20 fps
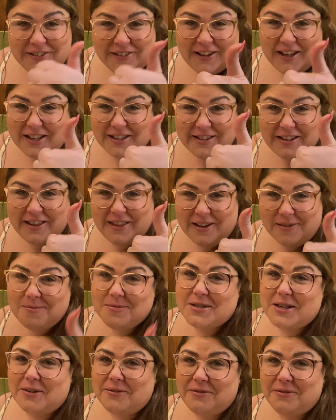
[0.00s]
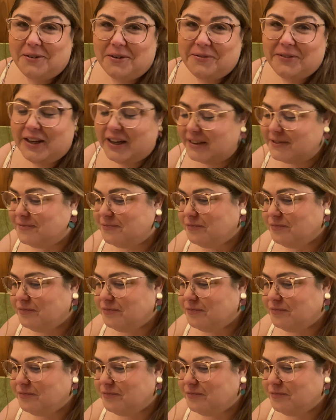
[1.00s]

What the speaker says: that's a thumbs up for me.